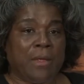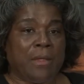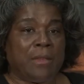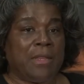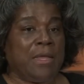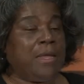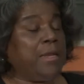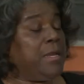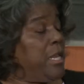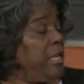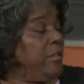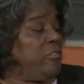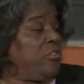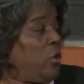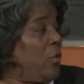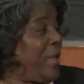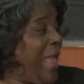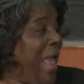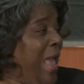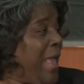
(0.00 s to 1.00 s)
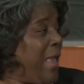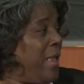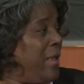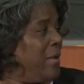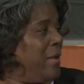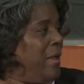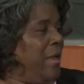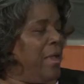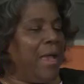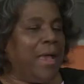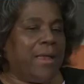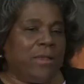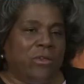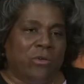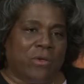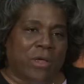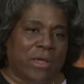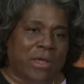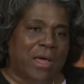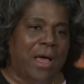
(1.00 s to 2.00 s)
then it's okay. And
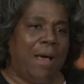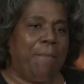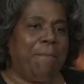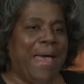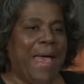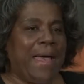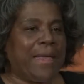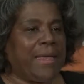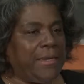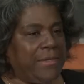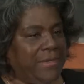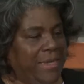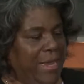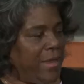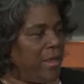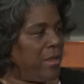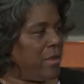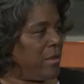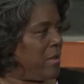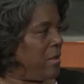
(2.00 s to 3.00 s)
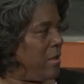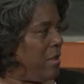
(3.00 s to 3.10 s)
you can come back and take